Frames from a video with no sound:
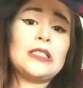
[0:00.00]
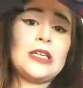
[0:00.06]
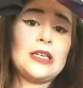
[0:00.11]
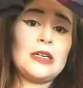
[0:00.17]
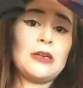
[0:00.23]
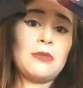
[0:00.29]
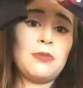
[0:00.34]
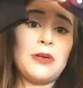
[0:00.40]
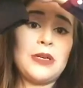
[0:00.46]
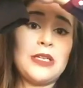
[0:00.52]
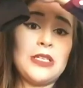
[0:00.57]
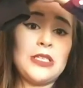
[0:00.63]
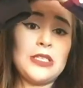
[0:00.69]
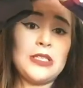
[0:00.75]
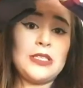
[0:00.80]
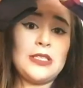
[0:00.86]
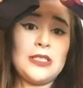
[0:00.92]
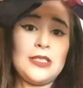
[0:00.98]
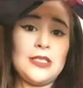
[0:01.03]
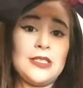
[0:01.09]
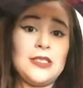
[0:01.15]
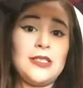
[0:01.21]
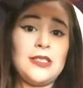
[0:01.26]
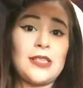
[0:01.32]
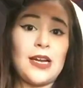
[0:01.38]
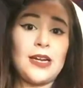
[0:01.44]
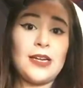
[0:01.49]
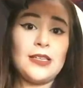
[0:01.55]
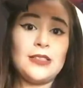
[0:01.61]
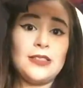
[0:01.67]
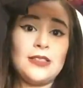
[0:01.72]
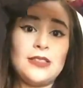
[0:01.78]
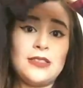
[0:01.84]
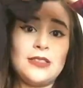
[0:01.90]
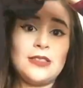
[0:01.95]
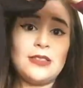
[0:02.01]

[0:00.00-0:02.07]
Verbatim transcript: like a pretty good decent size